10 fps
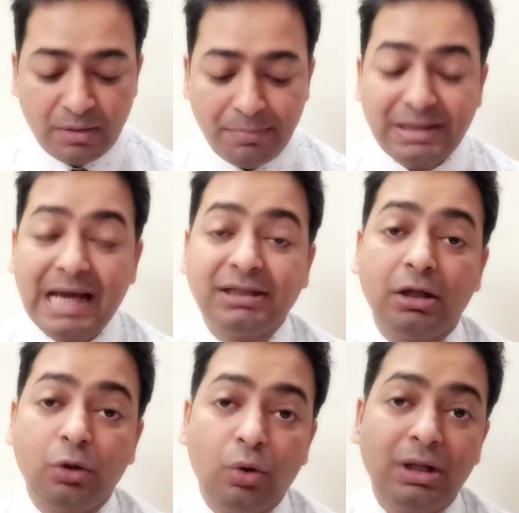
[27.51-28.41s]
But at the
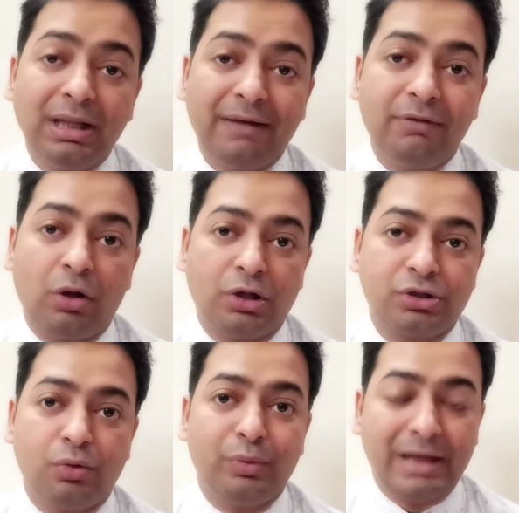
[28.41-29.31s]
local level
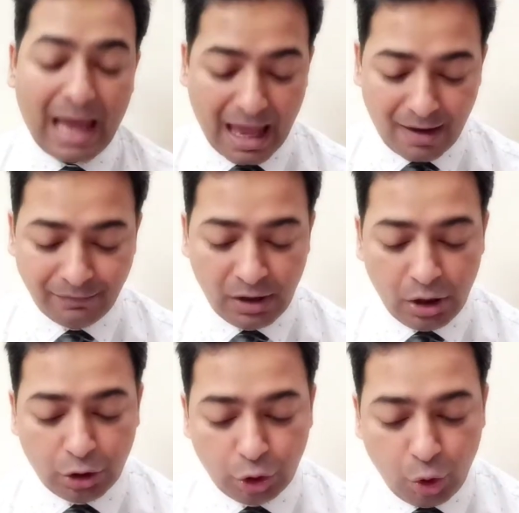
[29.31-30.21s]
also we have
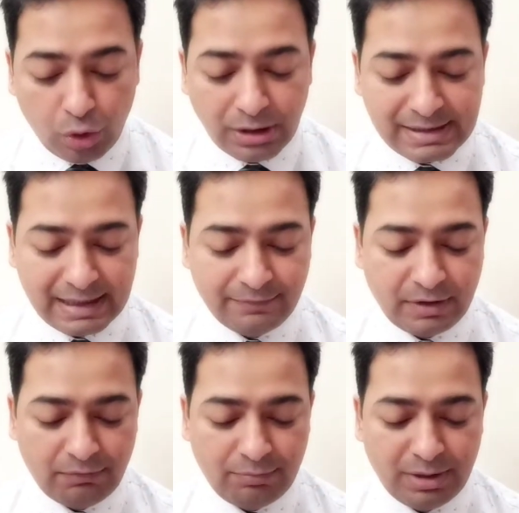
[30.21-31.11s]
local
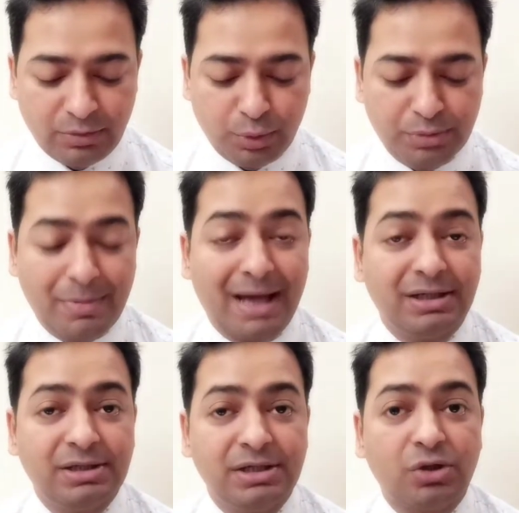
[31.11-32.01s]
self-government, which
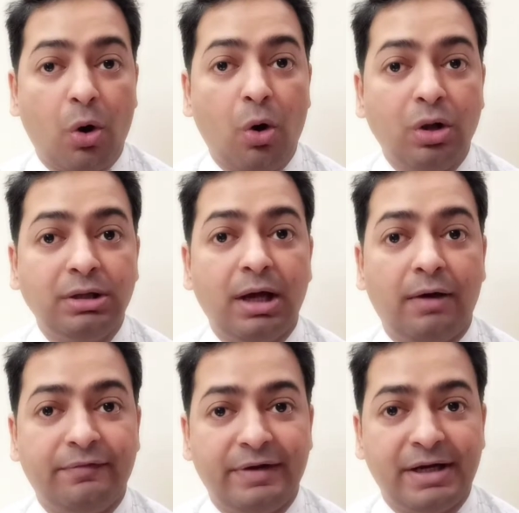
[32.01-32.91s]
manages all the
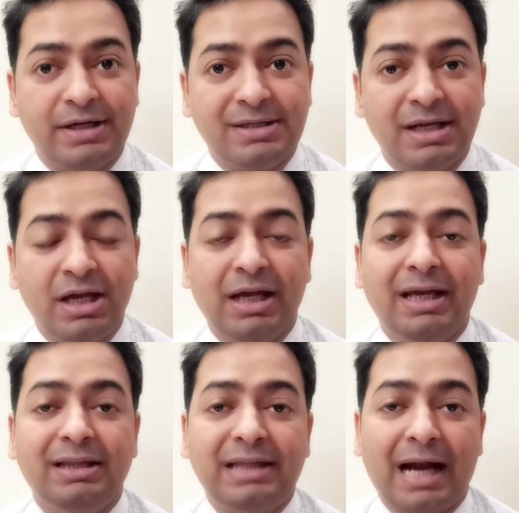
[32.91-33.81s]
affairs
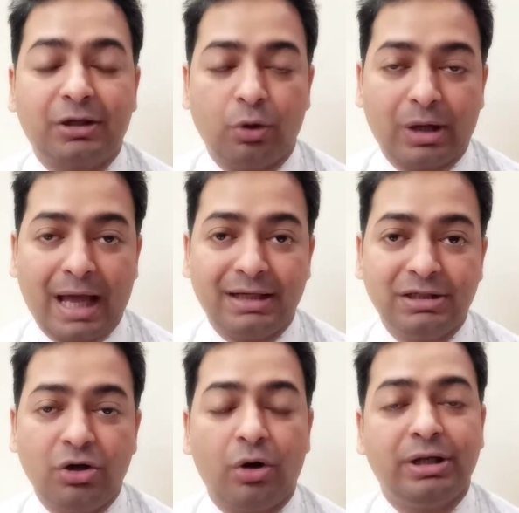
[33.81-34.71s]
in that
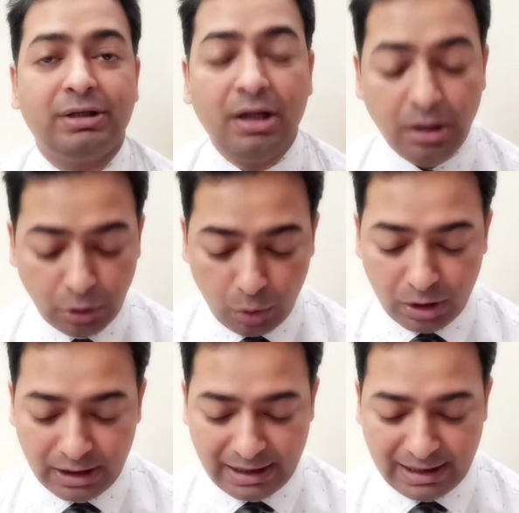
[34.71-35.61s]
locality or in the
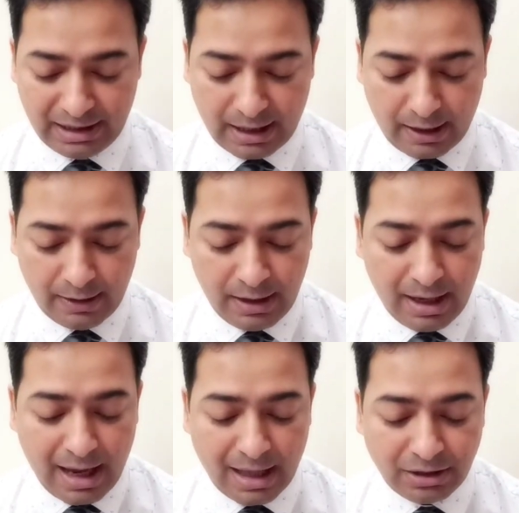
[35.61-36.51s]
local area,
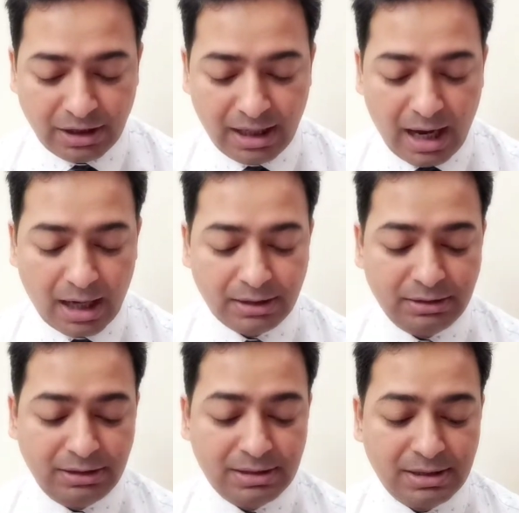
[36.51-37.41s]
and
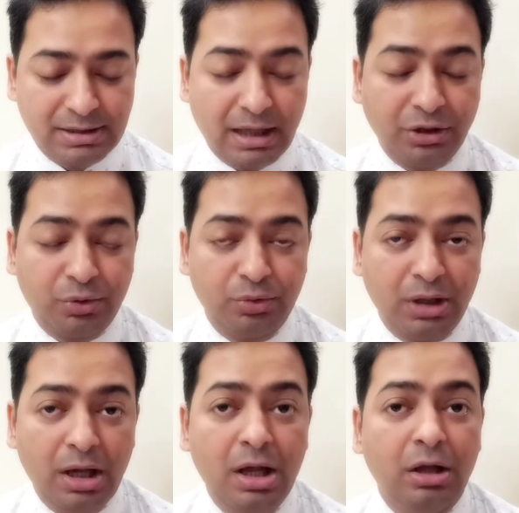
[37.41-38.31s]
this is done through
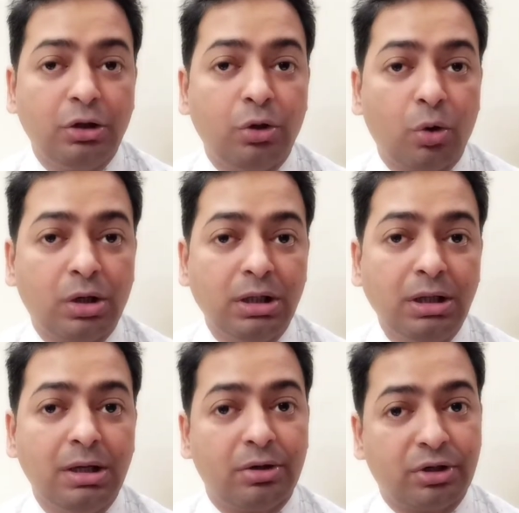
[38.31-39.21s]
the
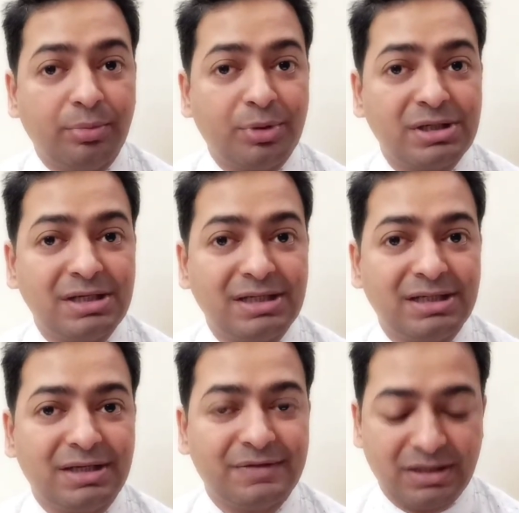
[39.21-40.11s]
local
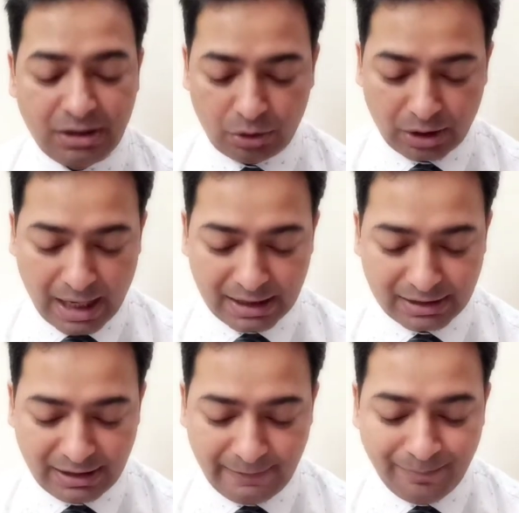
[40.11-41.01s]
representatives in the
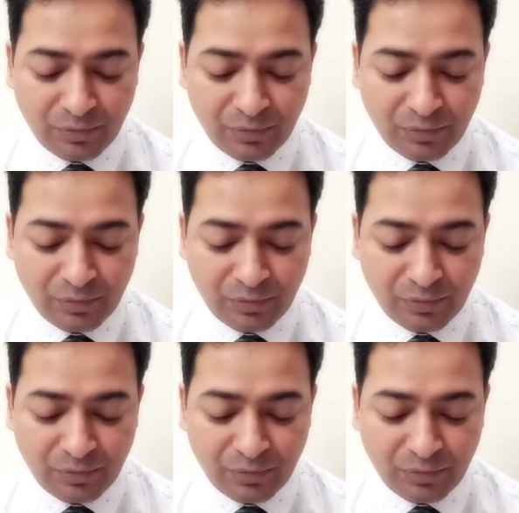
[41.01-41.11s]
locality.